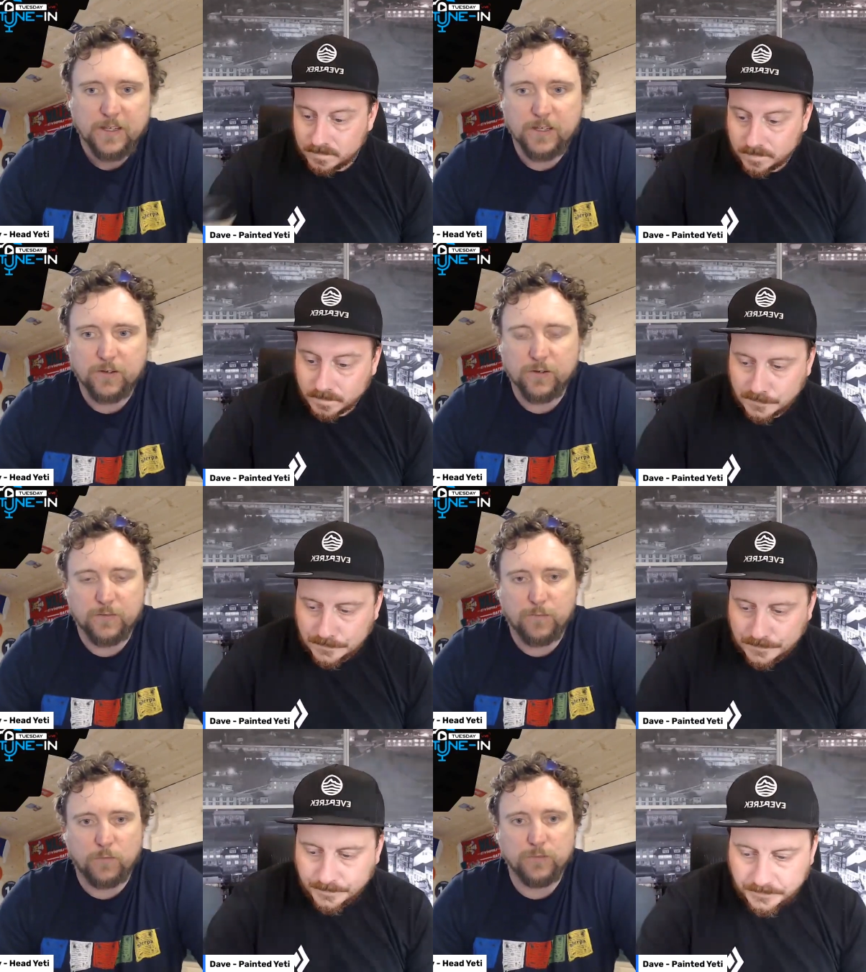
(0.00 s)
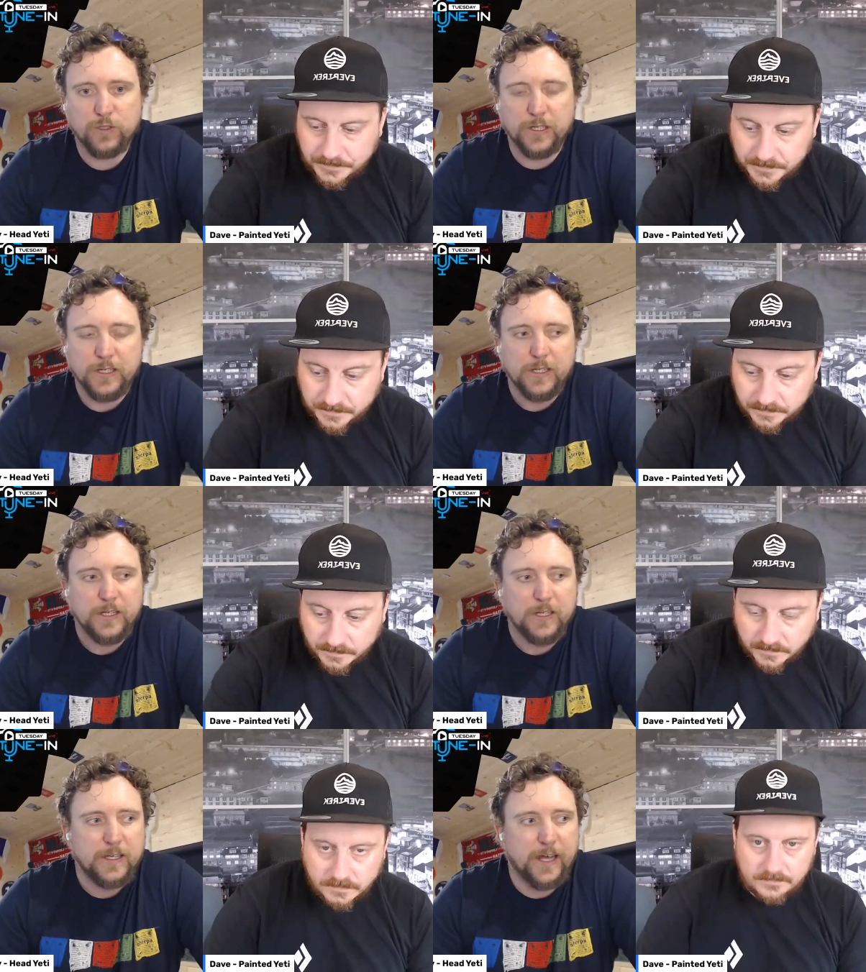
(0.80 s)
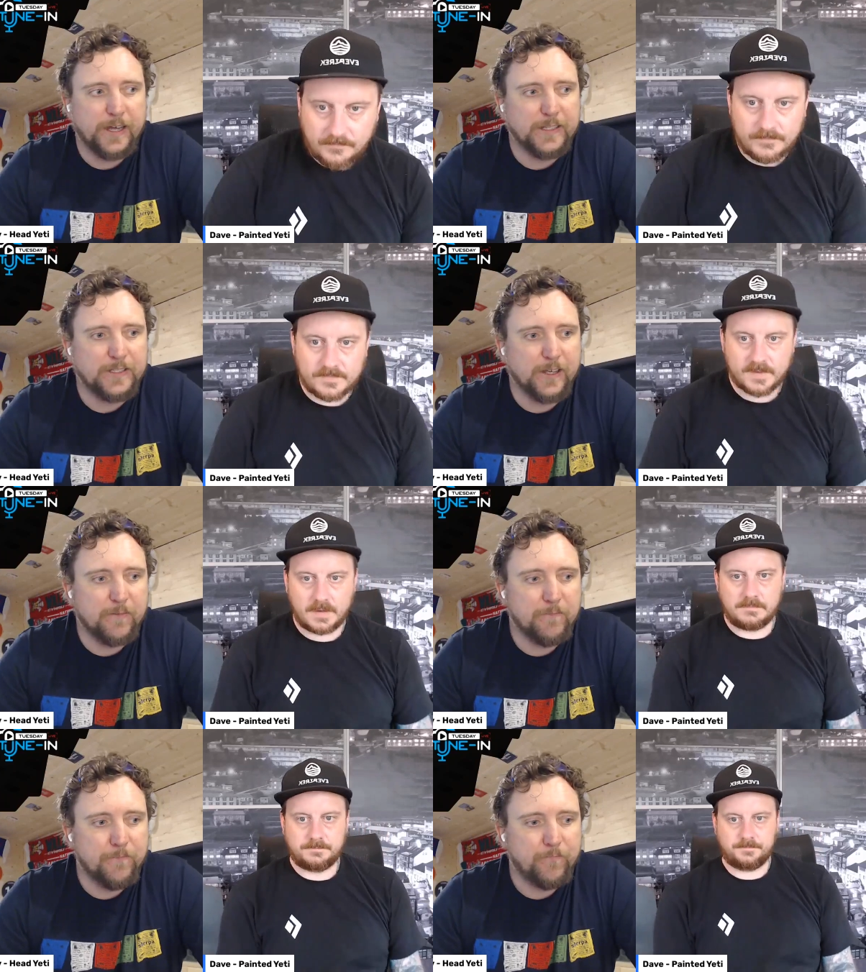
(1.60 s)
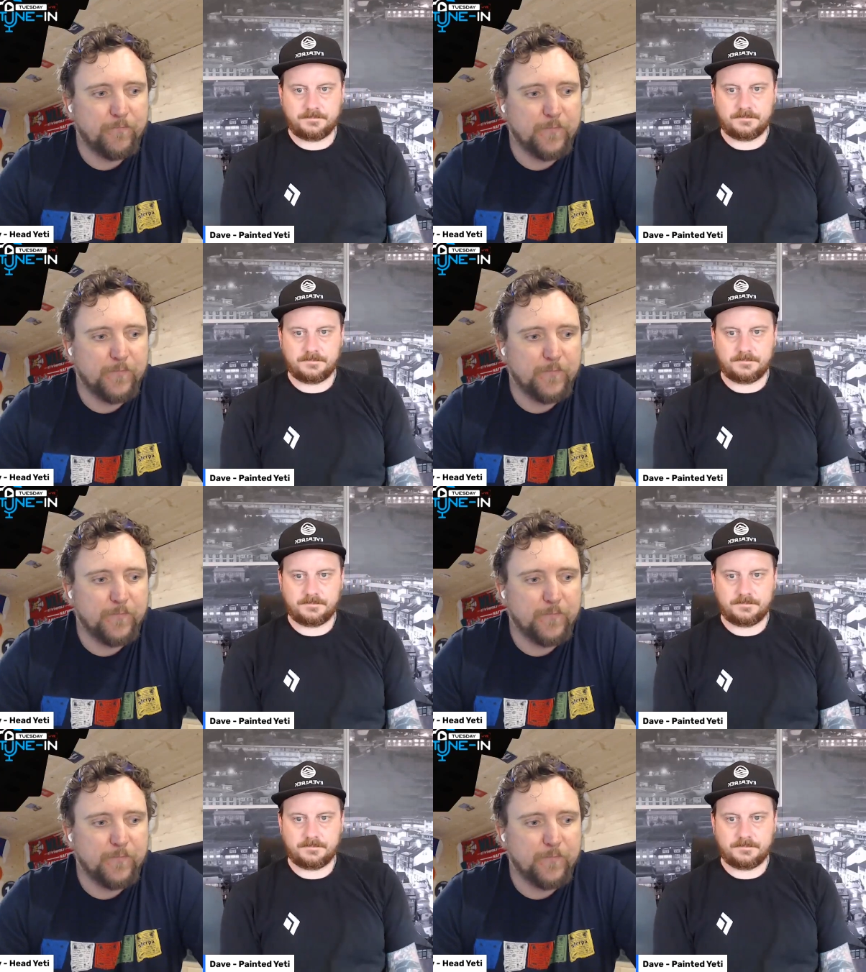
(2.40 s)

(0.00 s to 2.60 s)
Speaker 1: your, your bottom sheet, and it um